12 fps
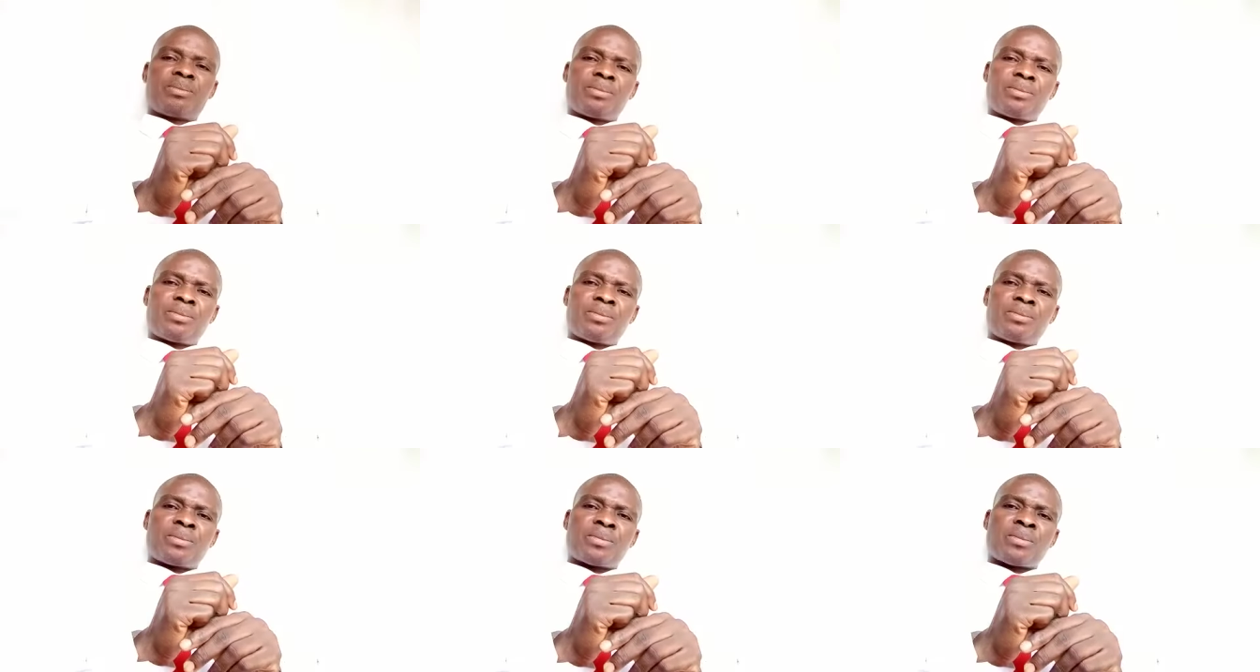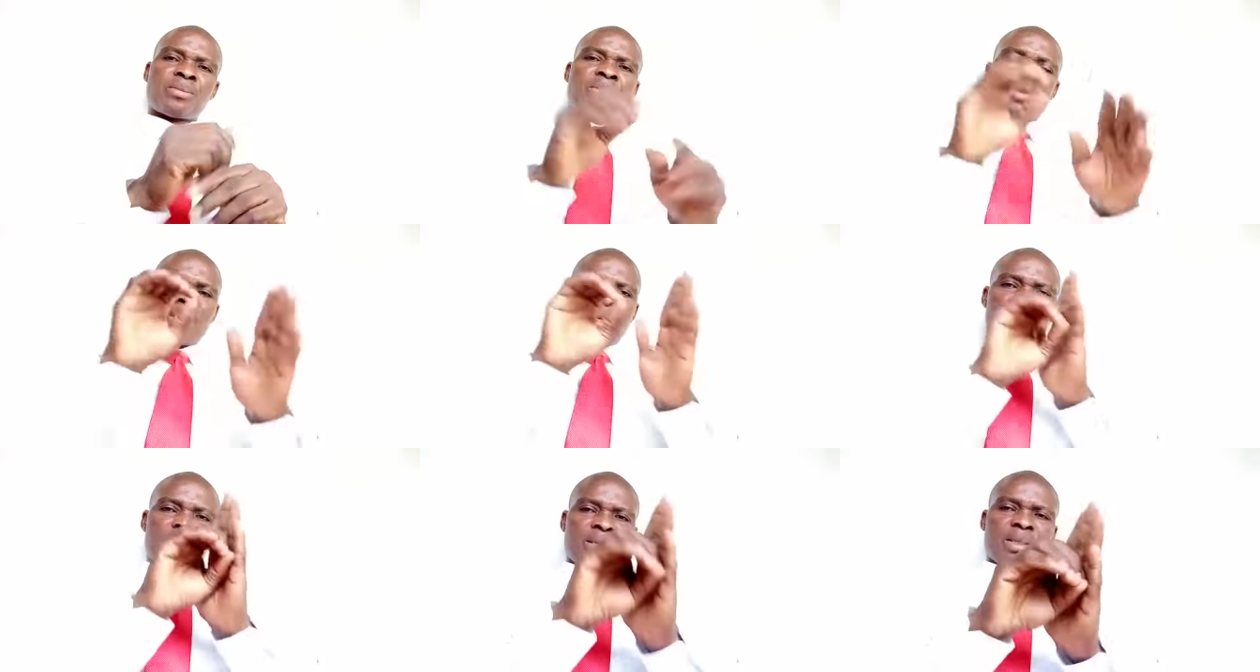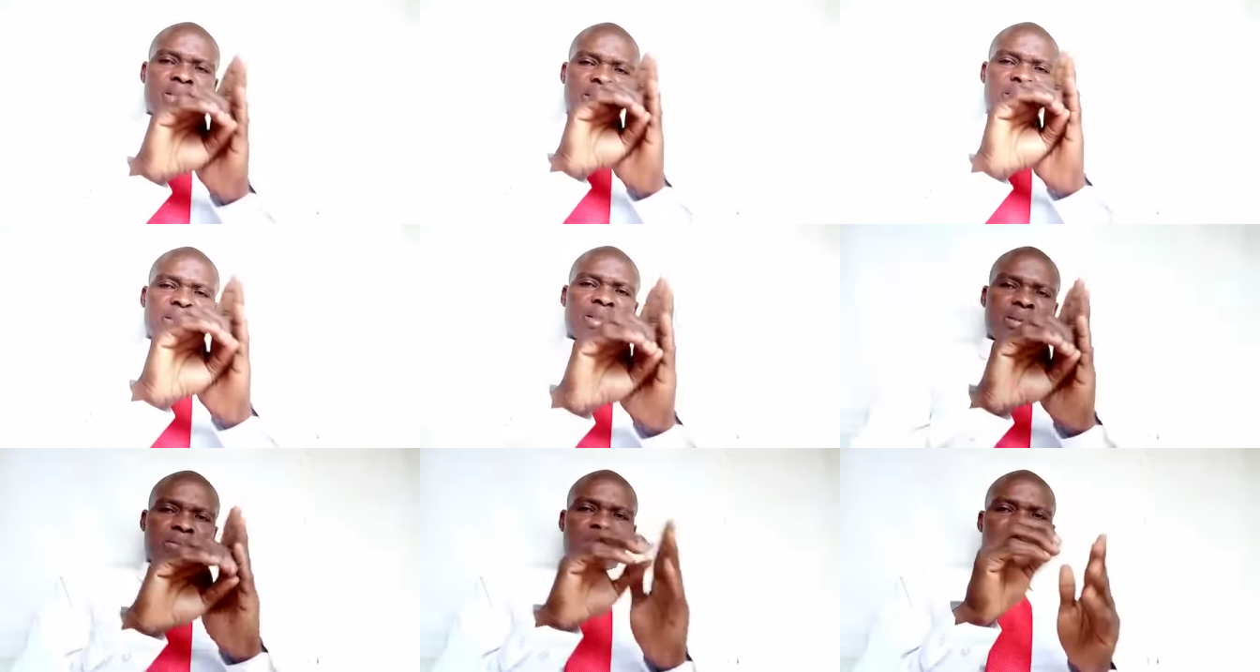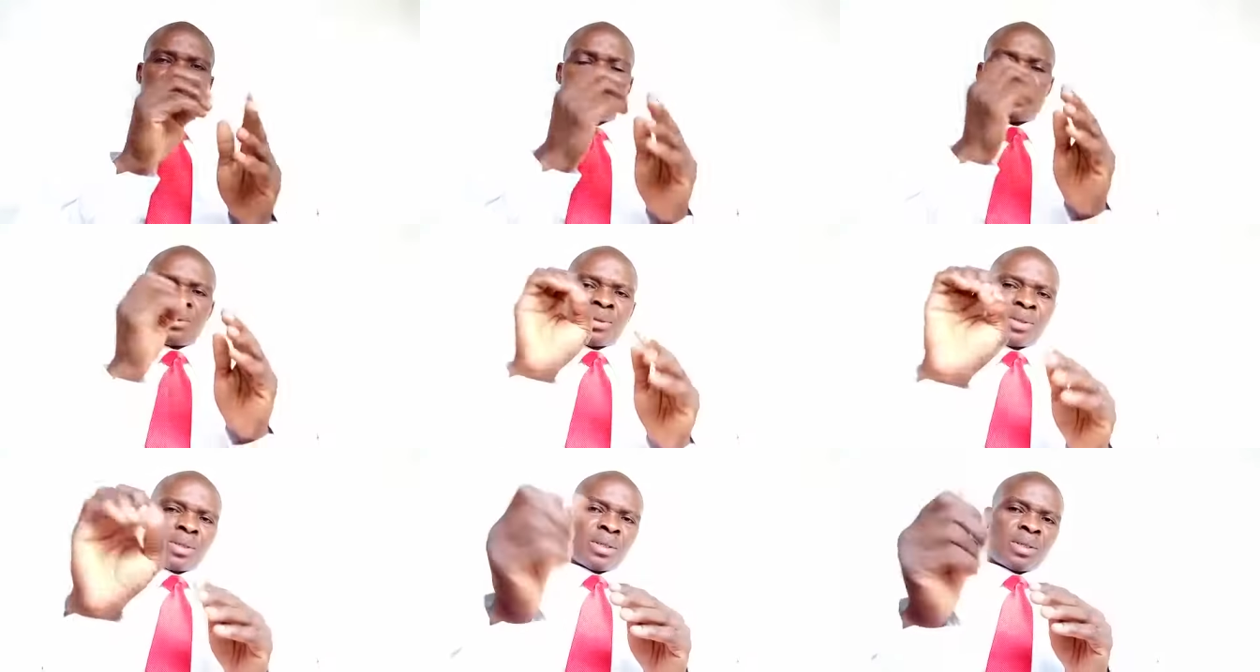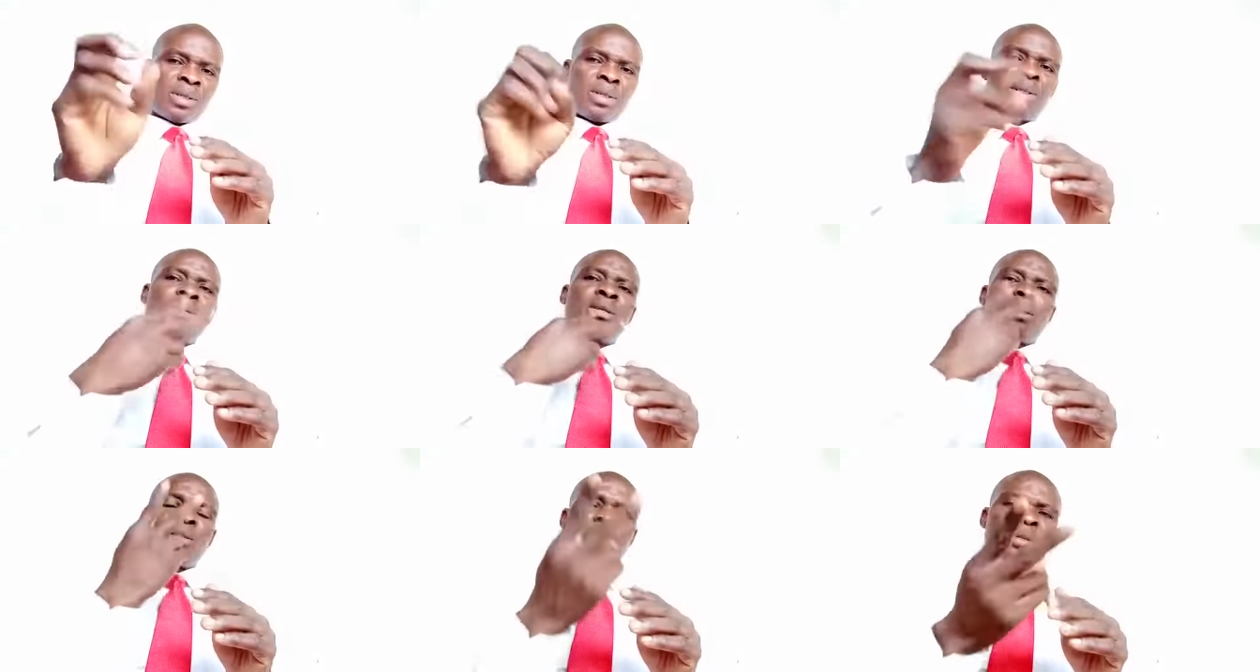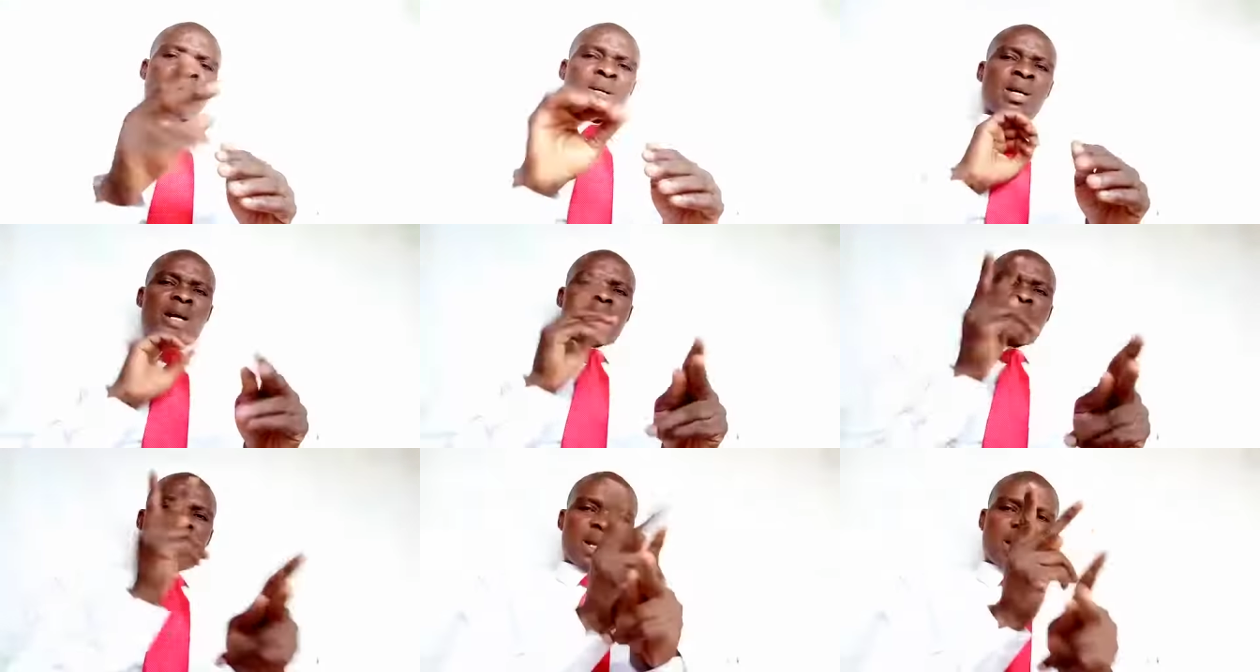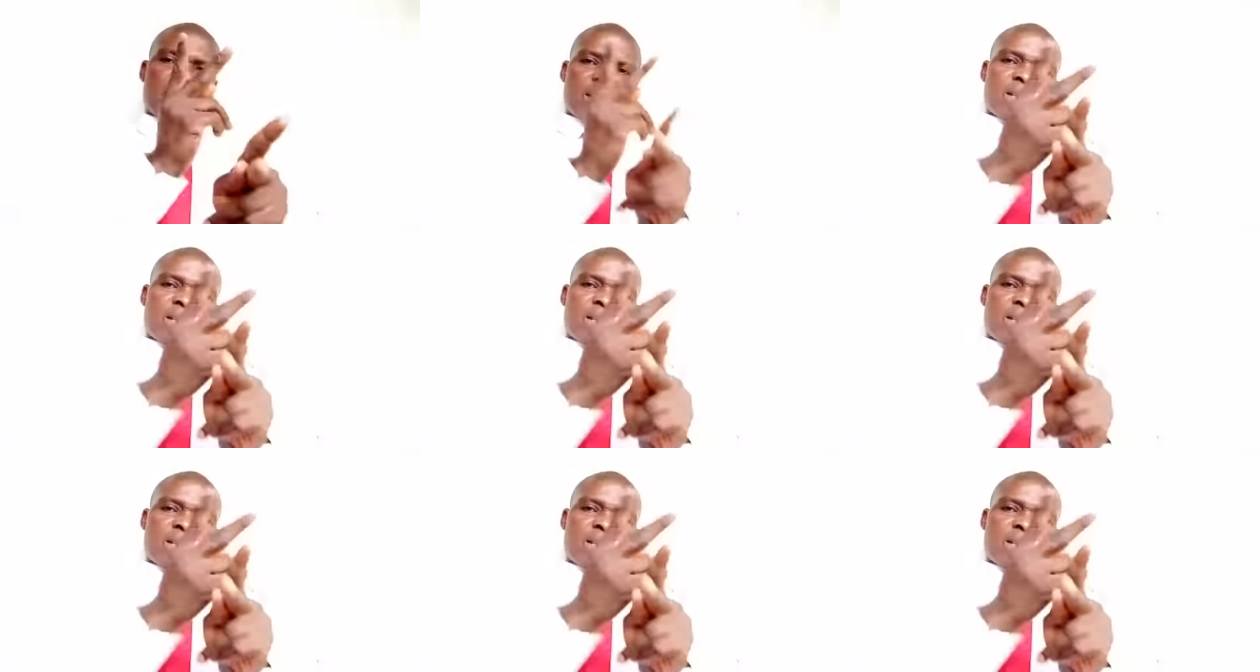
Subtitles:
Examples: active, I keep the butter in the fridge.